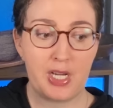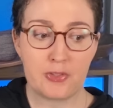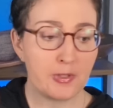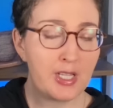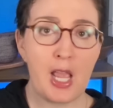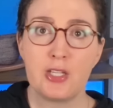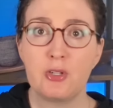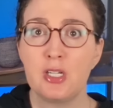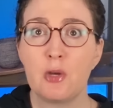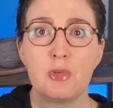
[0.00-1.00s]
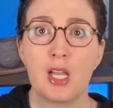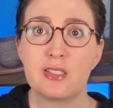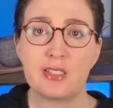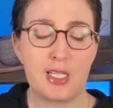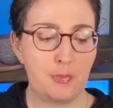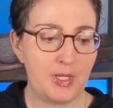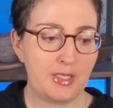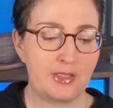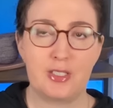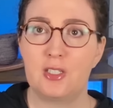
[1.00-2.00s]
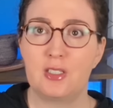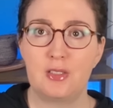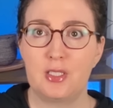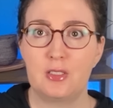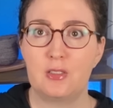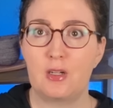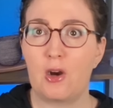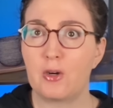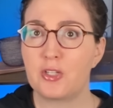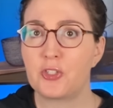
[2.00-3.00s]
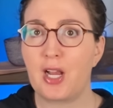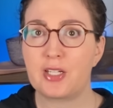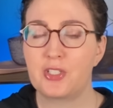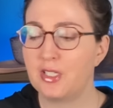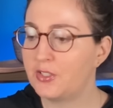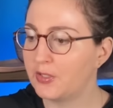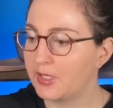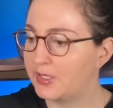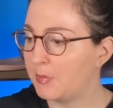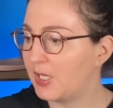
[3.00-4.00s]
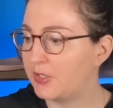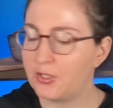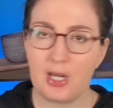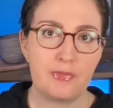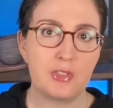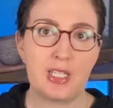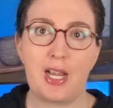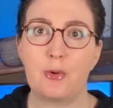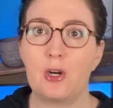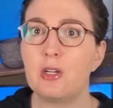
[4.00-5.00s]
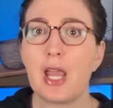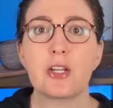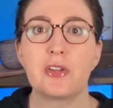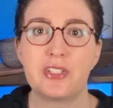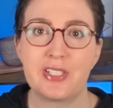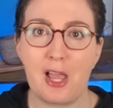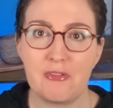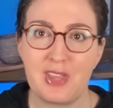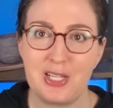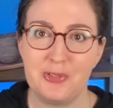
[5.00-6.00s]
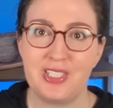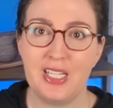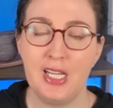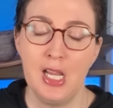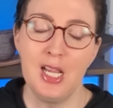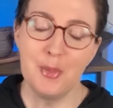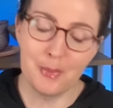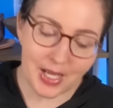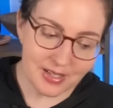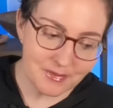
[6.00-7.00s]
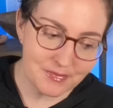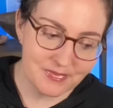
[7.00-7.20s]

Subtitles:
but other than that, you can go nuts, take pics of your art attractions, your exhibits, your Eiffel Tower, all that good stuff that you see. But,